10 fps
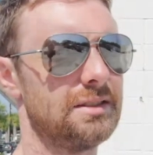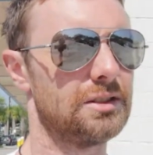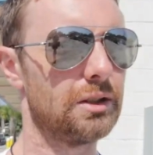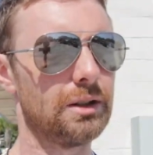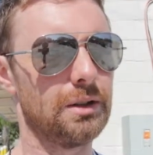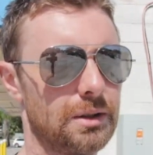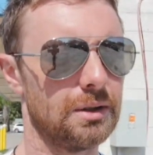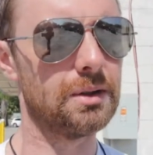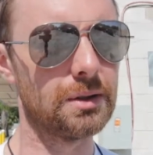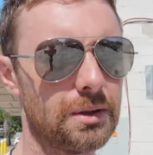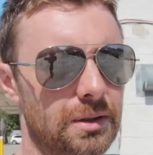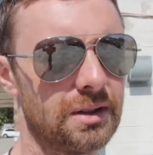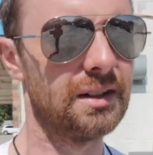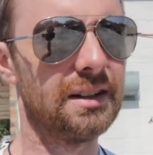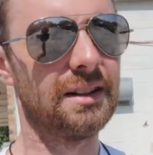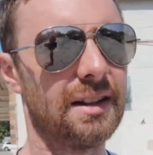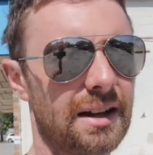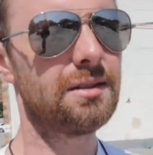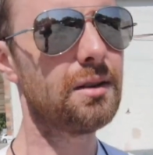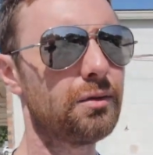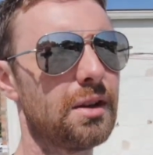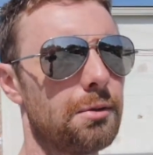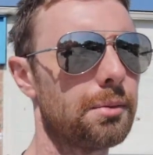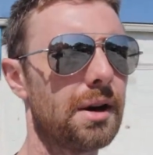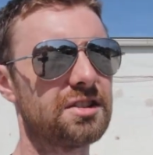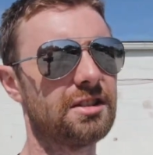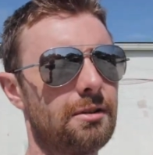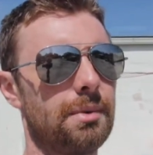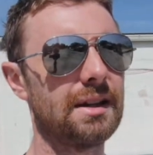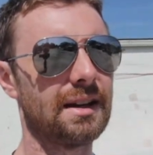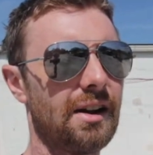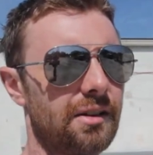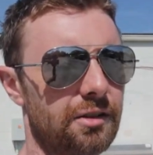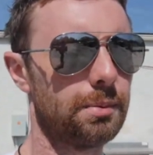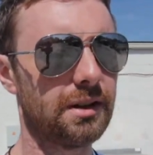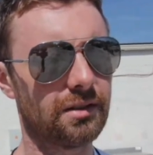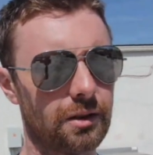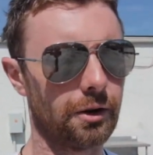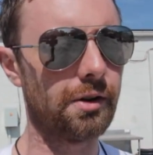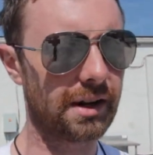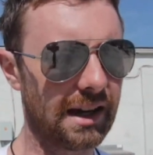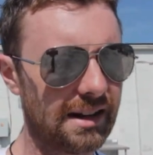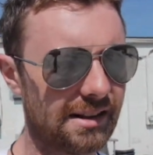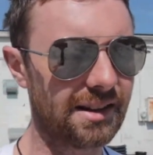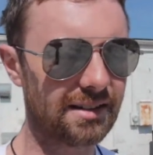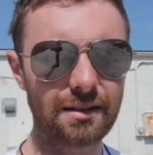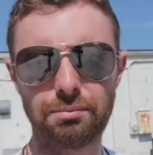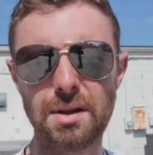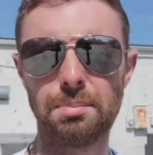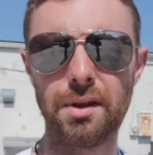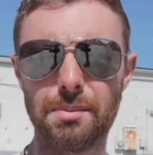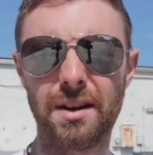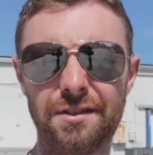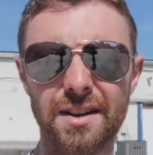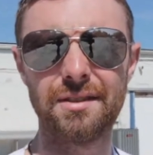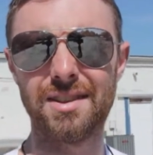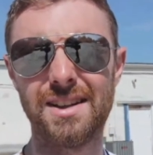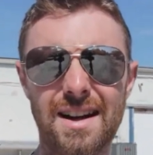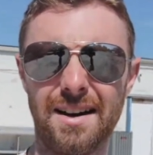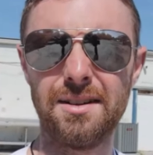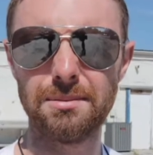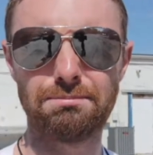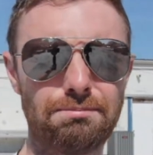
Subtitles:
So I don't know if they were rushing and being careless because of the hurricane. I like to give people the benefit of the doubt.